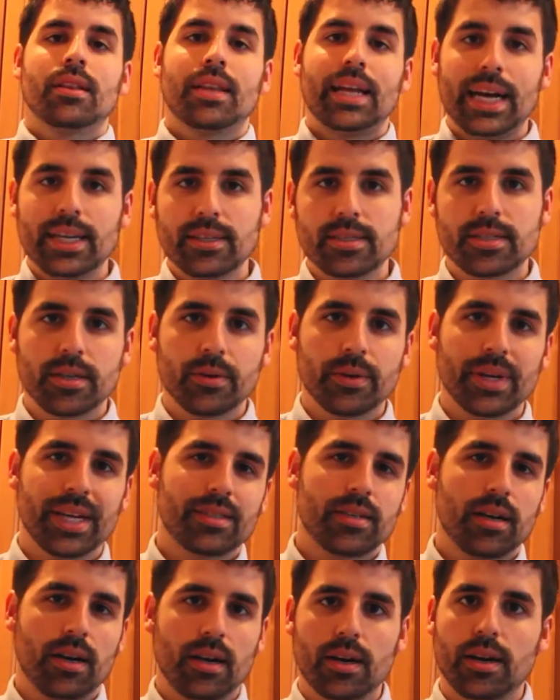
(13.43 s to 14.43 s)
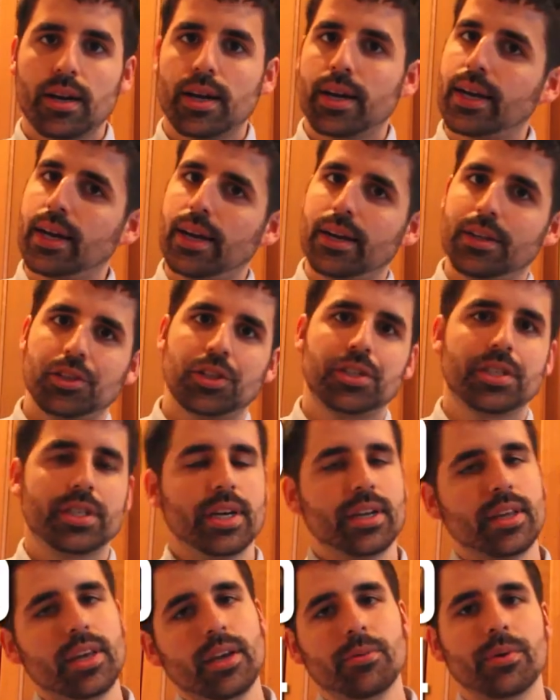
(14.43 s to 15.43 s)
Last year when I taught it, I kind of just
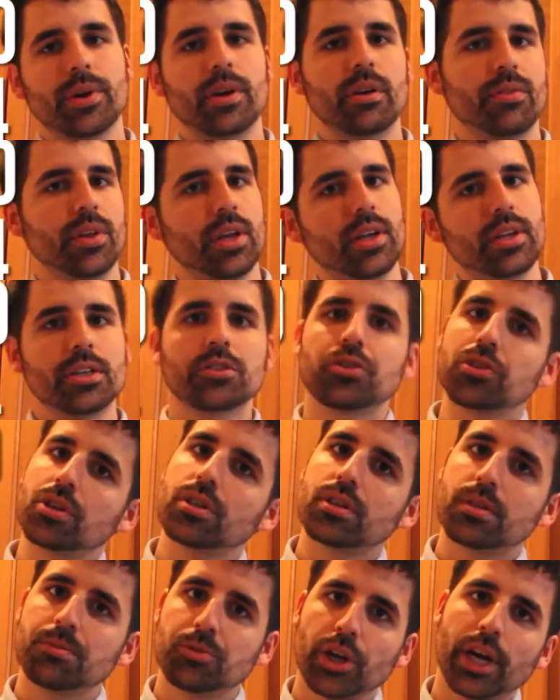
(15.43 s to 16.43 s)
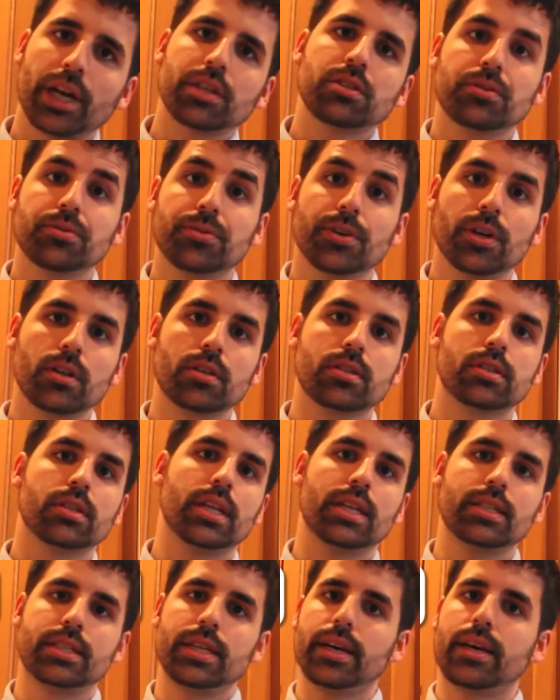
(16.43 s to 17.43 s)
said get rid of the addition or subtraction first and
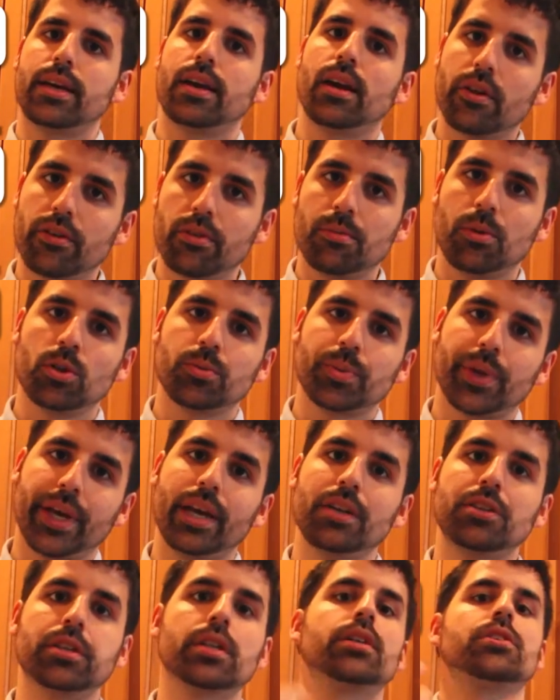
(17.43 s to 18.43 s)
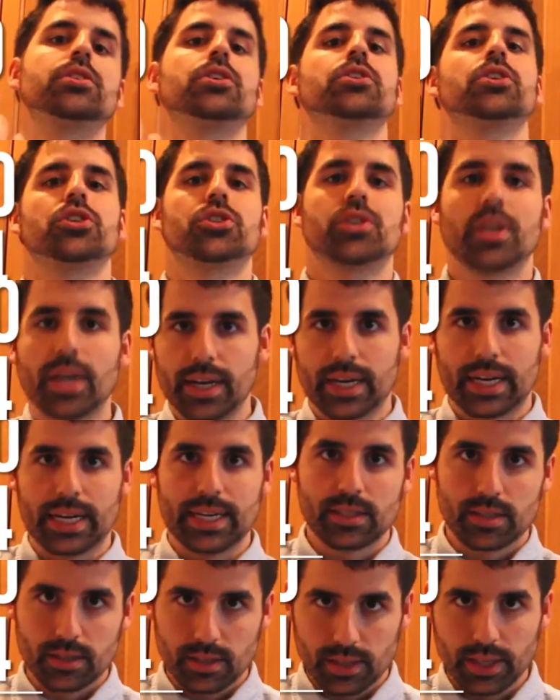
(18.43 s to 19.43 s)
then take care of the multiplication because you're just trying to
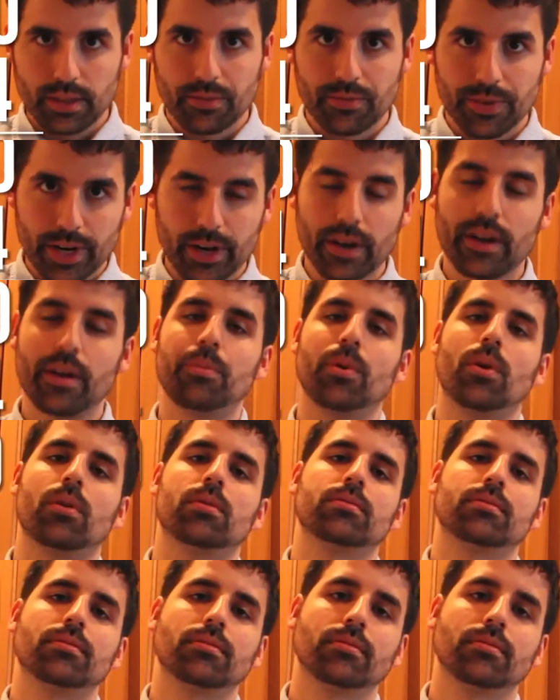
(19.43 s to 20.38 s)
isolate the variable.